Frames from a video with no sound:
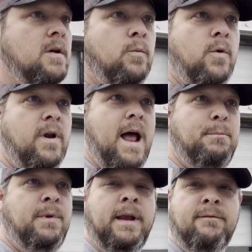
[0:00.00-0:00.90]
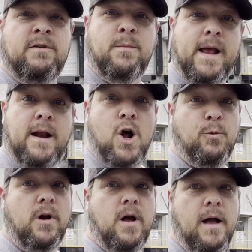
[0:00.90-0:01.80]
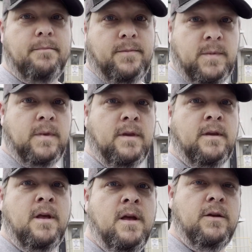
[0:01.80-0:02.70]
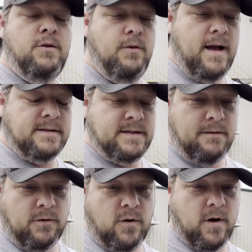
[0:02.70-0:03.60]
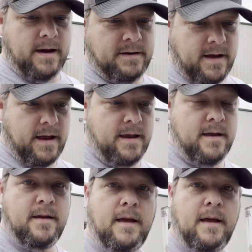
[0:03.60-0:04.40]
what happened, if I made it home or not. You guys have a great day,